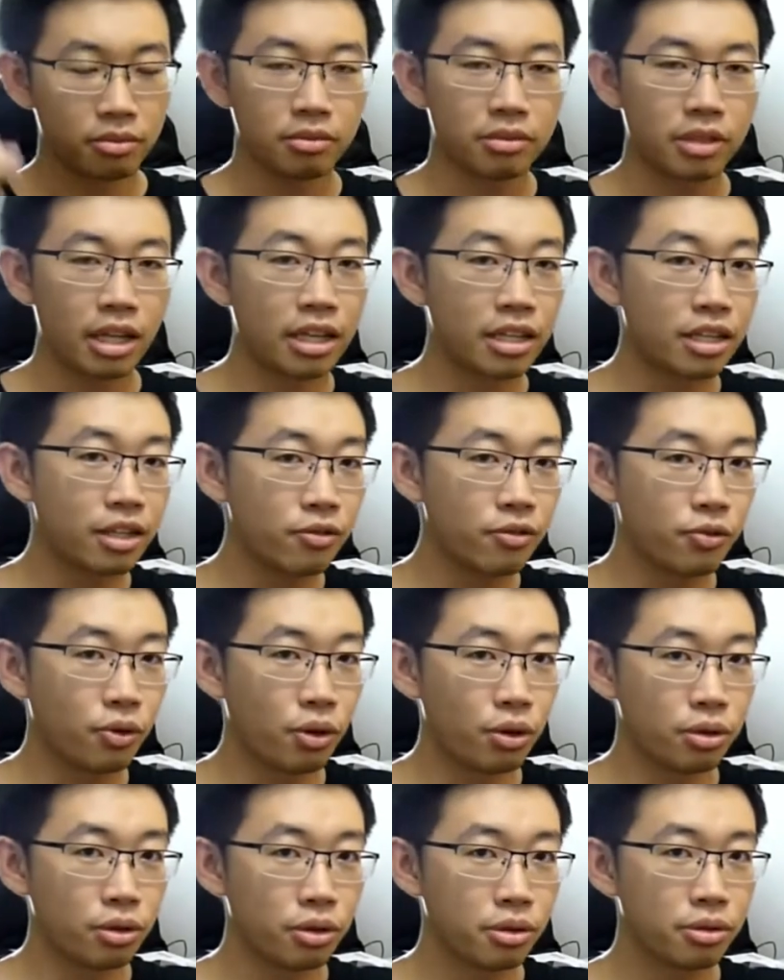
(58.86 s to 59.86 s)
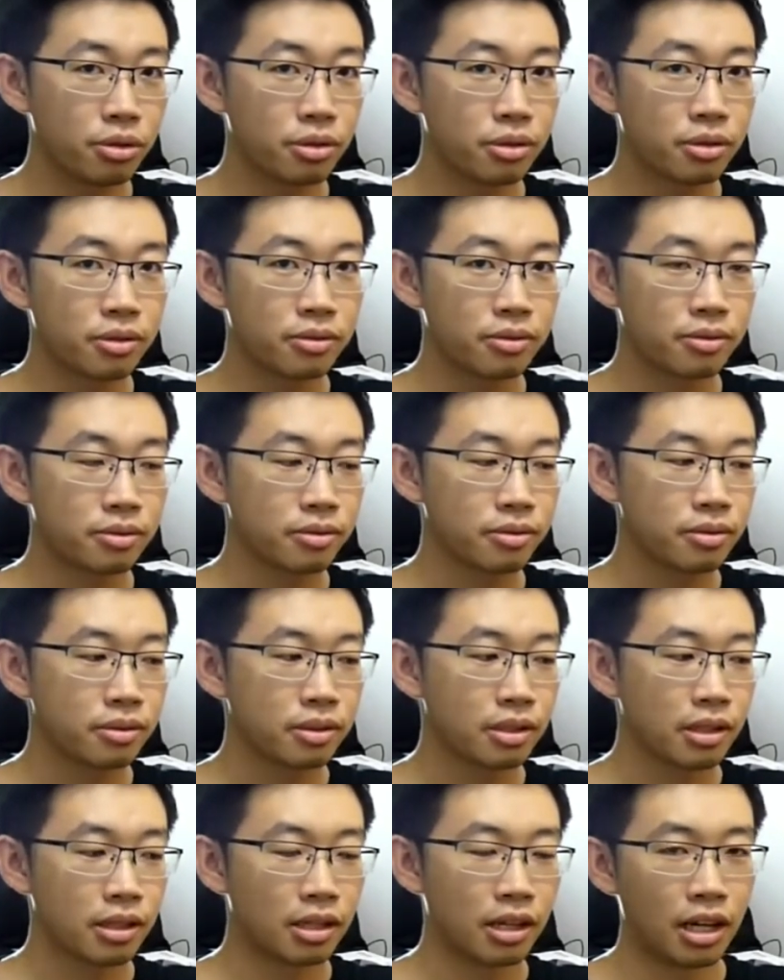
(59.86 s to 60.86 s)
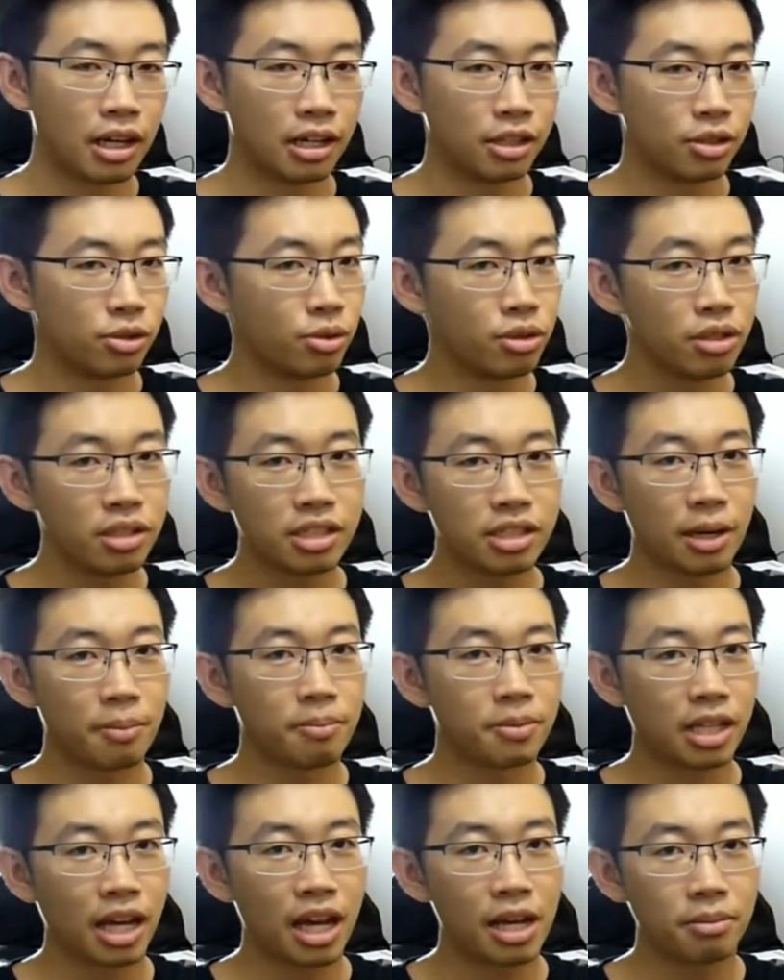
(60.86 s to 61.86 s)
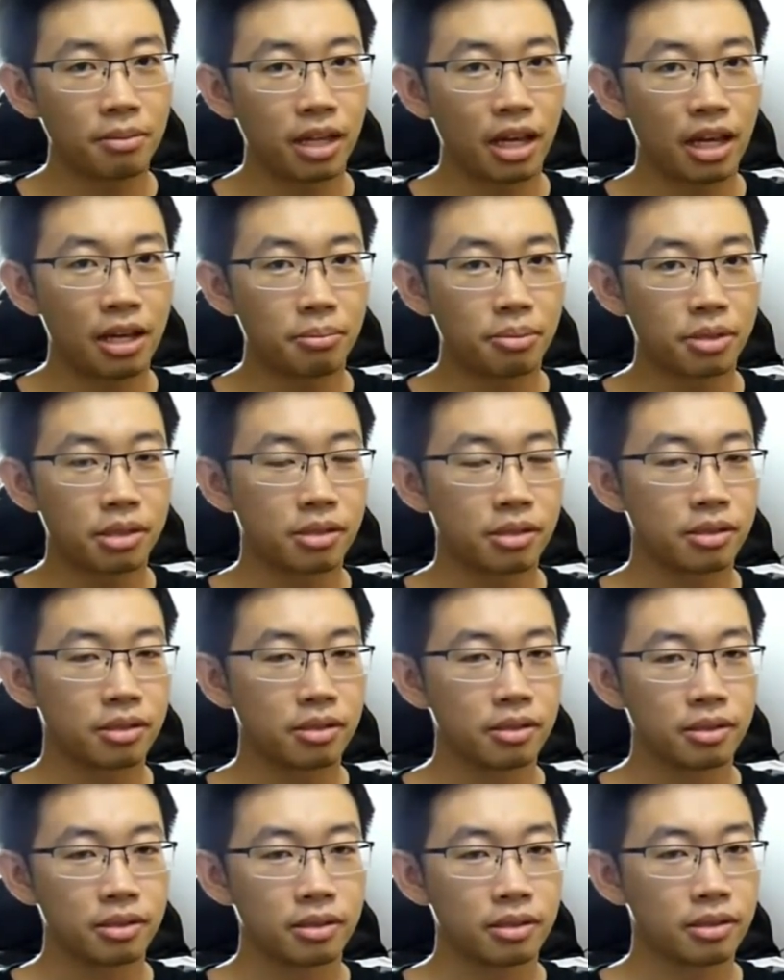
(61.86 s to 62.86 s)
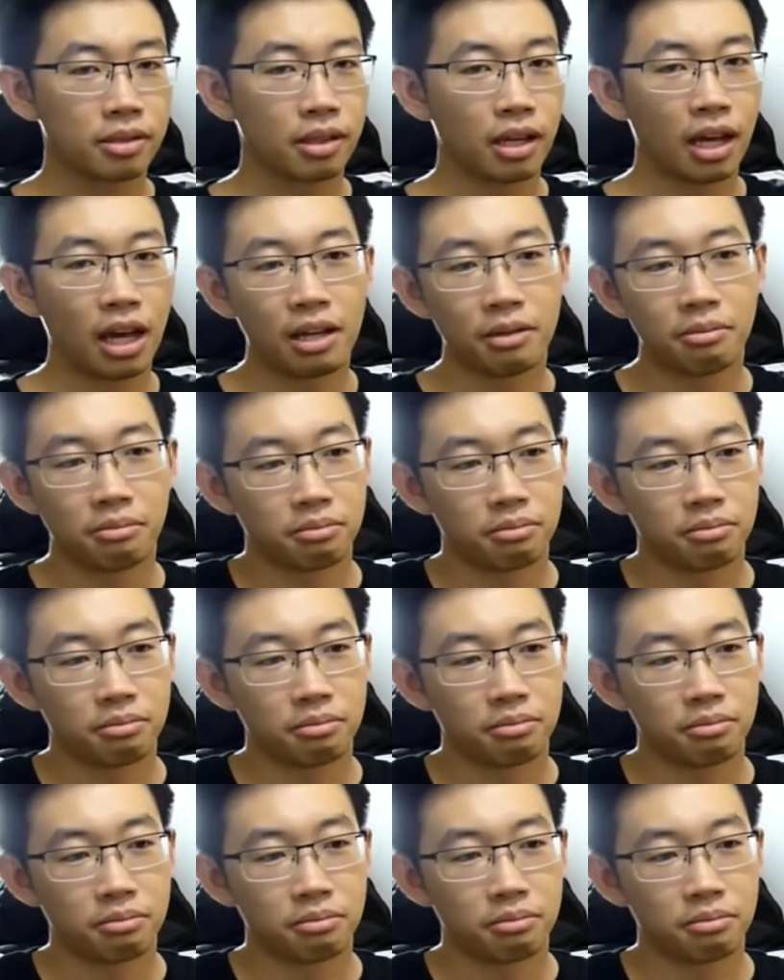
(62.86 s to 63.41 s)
taking photos, doing some time lapse, and